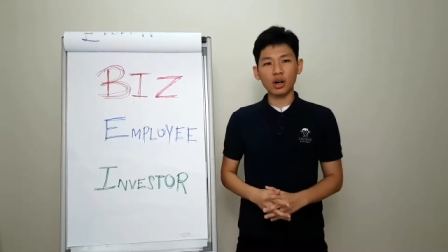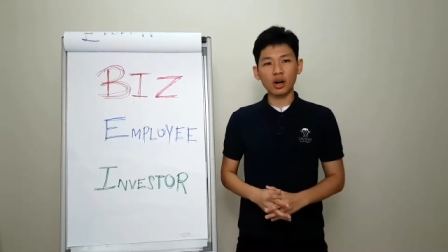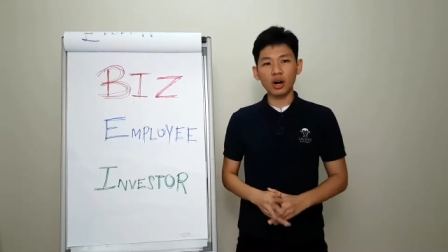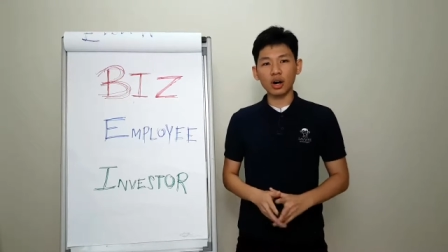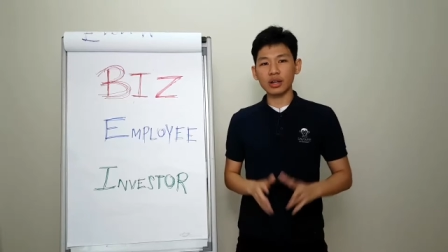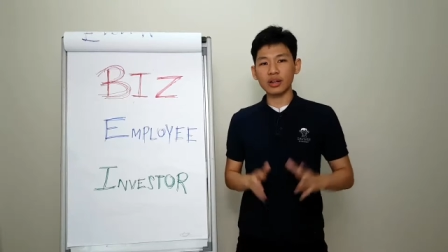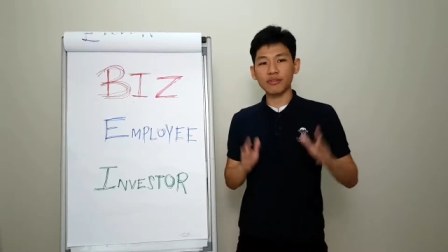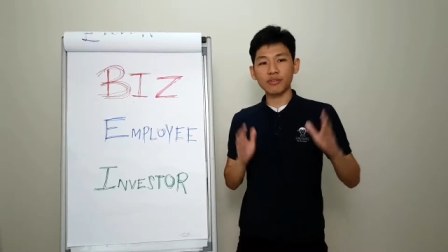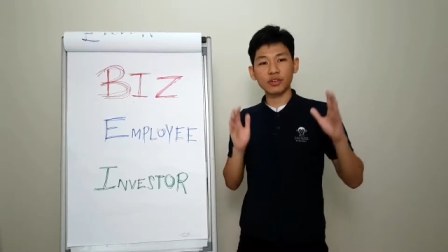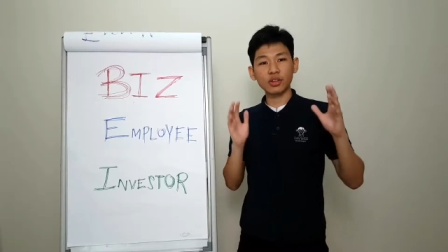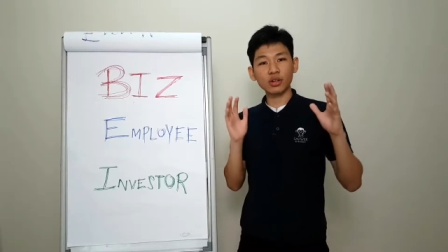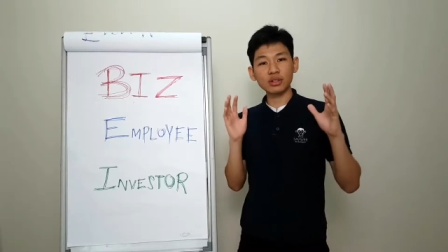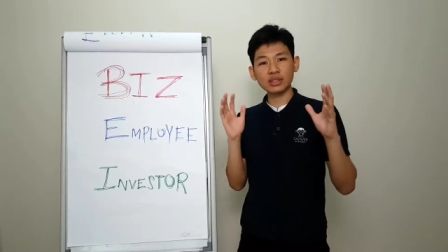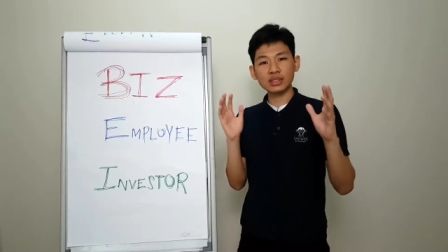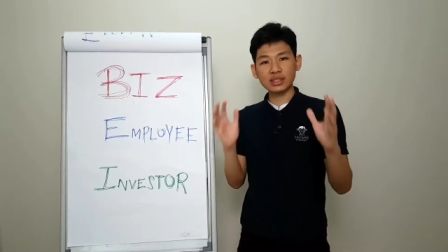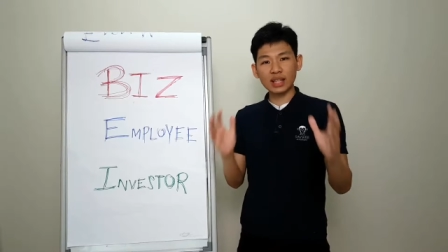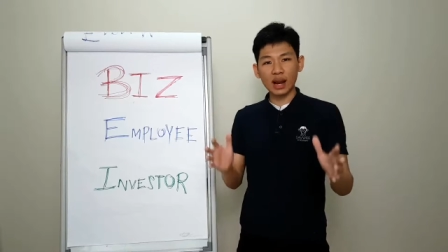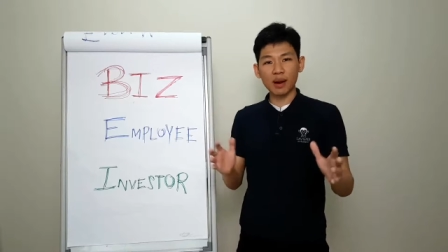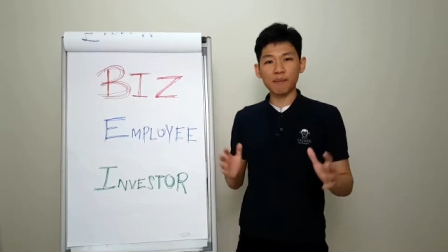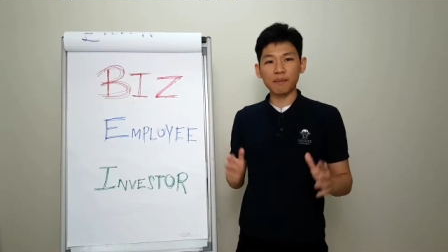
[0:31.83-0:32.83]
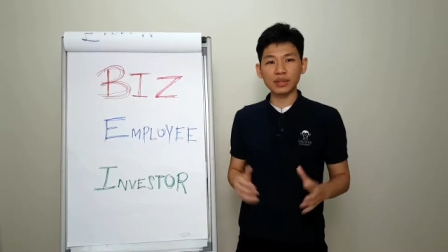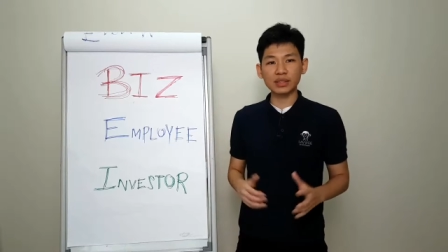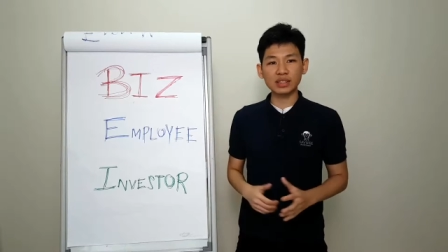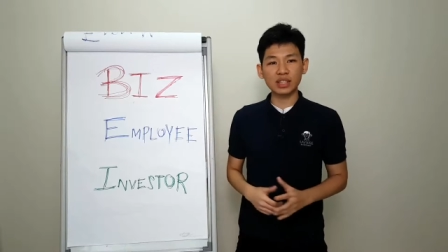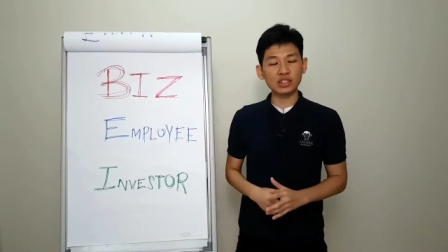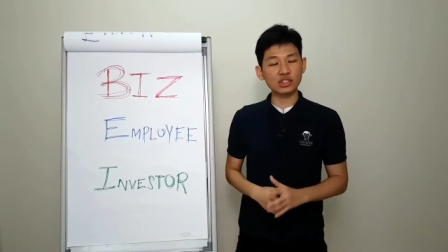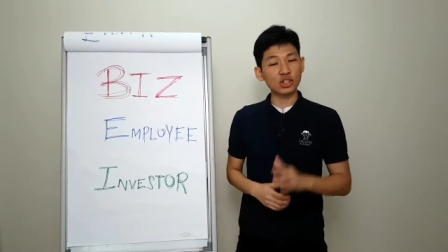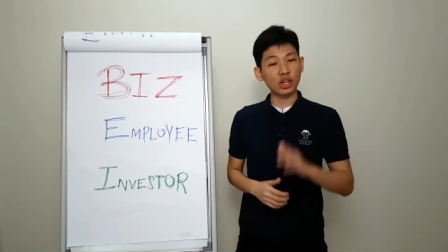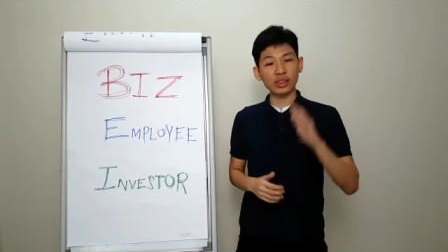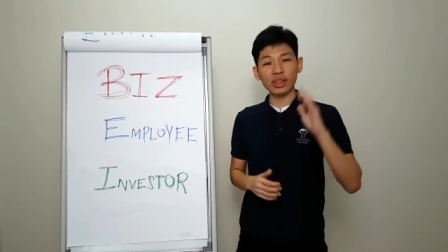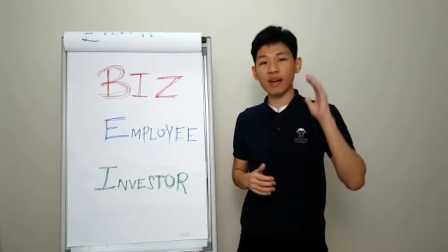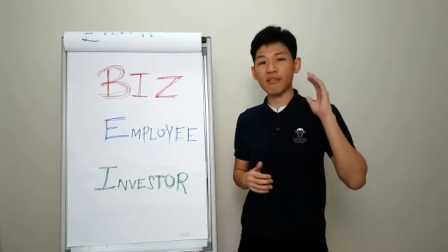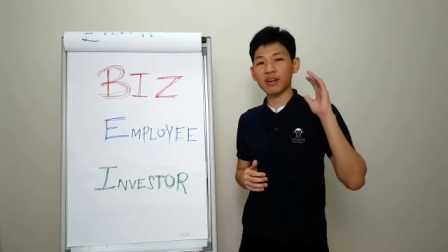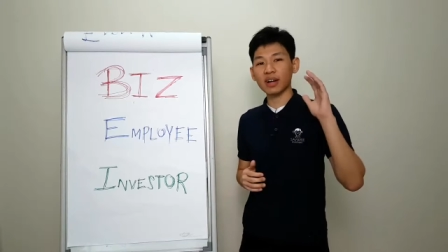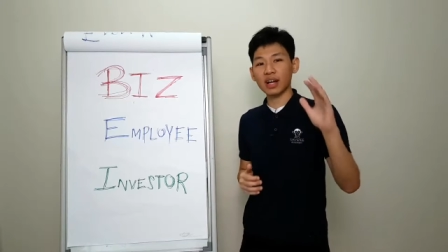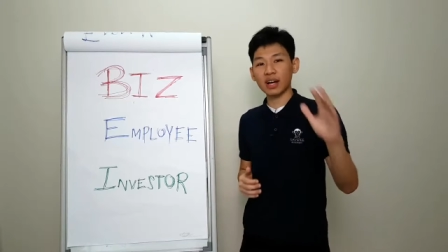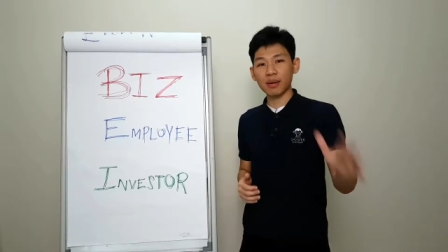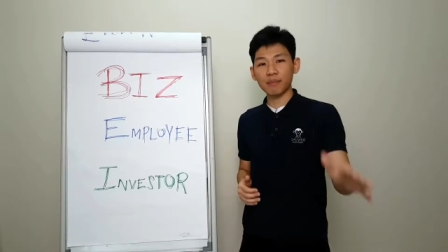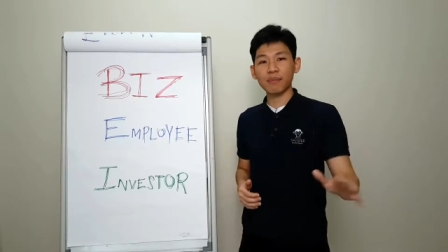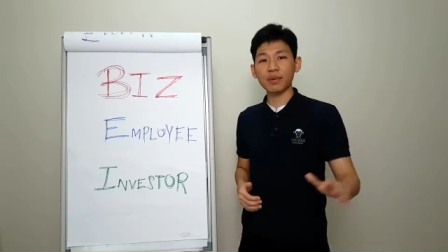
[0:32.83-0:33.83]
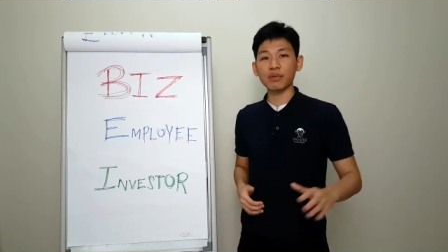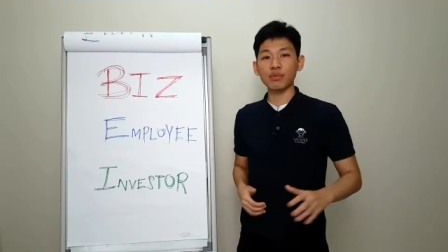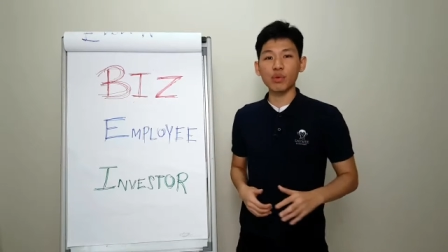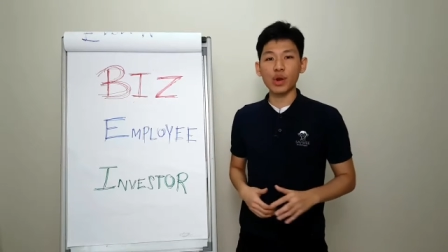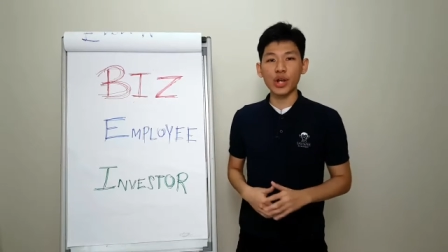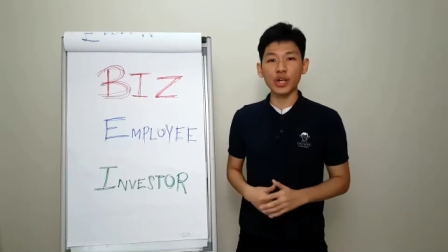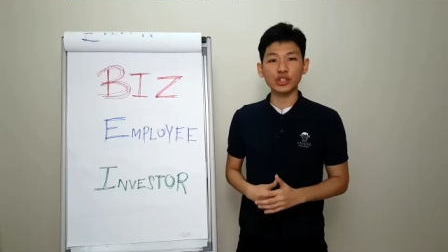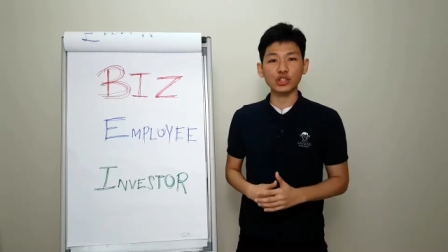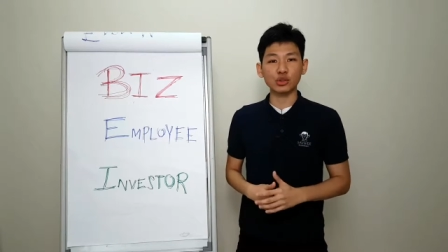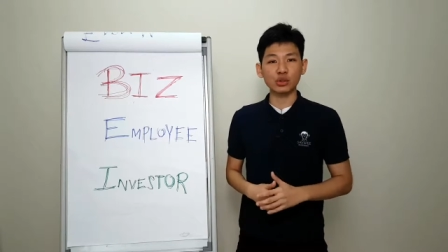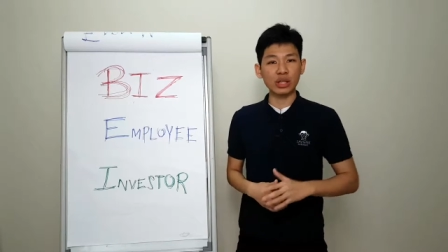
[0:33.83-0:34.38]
or if you don't start a business, you're never gonna be rich,